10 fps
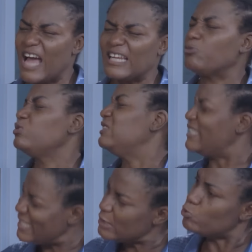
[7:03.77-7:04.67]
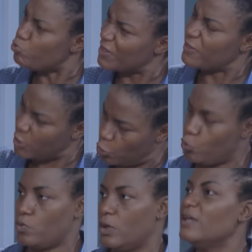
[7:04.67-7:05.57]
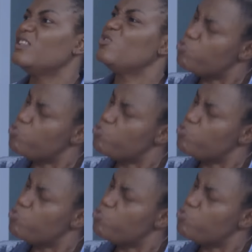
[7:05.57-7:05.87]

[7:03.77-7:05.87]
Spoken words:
and I'll deal with you the